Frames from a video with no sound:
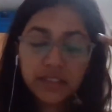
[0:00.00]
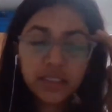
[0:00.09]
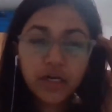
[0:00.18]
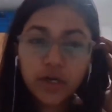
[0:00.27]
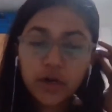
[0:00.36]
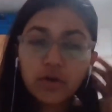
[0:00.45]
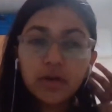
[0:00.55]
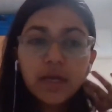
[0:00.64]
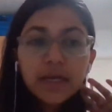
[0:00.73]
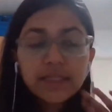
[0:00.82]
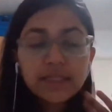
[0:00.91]
marks card and
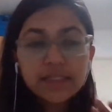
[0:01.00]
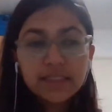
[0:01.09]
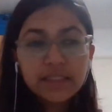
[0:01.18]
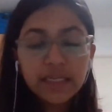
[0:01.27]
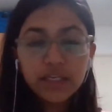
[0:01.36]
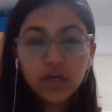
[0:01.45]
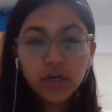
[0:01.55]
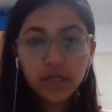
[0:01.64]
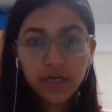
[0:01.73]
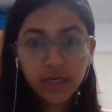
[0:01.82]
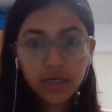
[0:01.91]
all. They just need
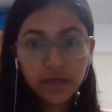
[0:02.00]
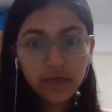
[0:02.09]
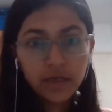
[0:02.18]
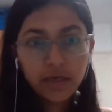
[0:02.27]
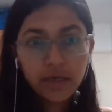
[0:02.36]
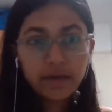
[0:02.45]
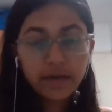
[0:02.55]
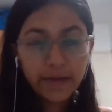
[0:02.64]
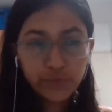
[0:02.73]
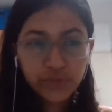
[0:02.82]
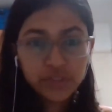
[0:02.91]
your
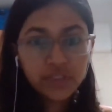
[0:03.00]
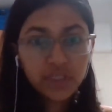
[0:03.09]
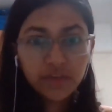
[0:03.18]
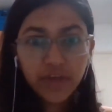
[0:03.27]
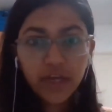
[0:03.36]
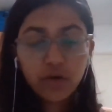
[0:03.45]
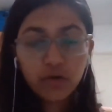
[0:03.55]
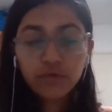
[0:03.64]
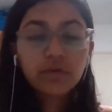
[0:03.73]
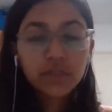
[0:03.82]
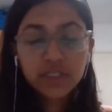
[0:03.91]
graduation certificate,
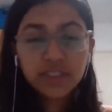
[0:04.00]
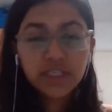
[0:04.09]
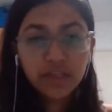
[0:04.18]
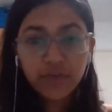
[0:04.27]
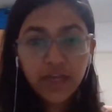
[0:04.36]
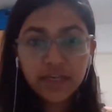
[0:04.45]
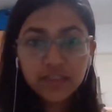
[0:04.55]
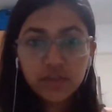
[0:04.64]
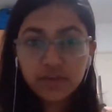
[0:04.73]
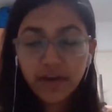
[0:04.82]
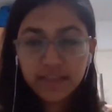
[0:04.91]
or the
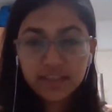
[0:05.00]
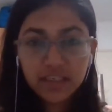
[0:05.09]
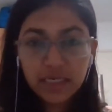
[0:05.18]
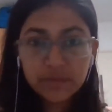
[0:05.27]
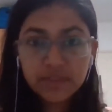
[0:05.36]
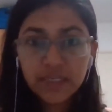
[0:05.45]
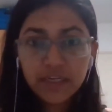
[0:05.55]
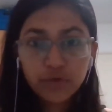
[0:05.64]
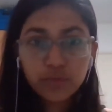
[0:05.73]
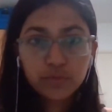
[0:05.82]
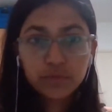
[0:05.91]
certificates, your transcripts
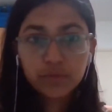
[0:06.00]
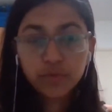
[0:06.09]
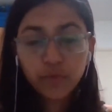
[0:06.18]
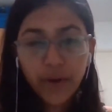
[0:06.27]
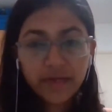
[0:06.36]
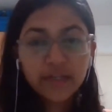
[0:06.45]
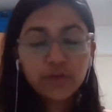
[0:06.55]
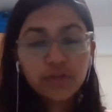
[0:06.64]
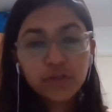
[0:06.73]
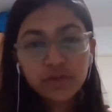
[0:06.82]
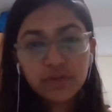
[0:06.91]
that you
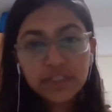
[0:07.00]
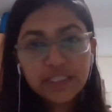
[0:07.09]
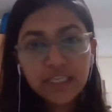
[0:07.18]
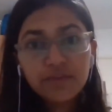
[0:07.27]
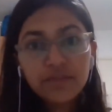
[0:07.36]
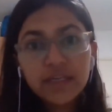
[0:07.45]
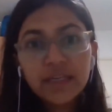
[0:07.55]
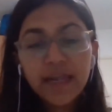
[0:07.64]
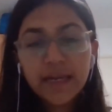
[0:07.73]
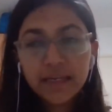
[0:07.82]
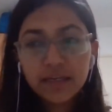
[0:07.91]
provided to the university
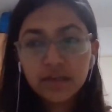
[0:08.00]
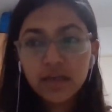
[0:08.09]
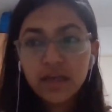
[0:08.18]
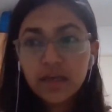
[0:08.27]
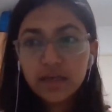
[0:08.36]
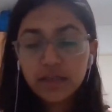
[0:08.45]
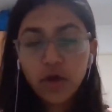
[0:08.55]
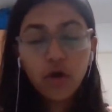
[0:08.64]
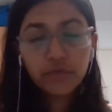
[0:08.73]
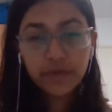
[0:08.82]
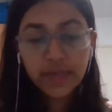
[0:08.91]
in getting
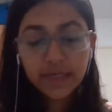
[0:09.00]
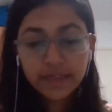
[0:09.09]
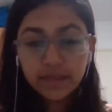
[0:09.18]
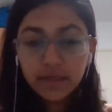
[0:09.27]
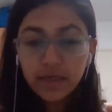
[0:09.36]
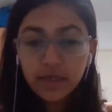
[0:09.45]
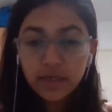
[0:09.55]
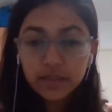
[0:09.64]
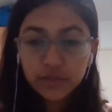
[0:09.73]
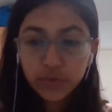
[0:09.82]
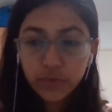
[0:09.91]
the offer letter.
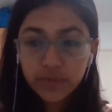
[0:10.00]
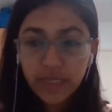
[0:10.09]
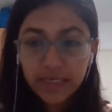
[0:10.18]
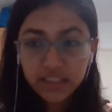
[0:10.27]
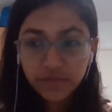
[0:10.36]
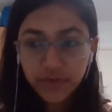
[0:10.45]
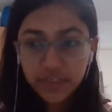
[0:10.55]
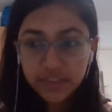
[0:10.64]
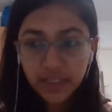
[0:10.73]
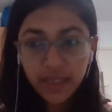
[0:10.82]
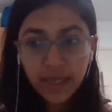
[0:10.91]
So that's the
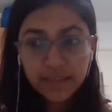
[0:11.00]
first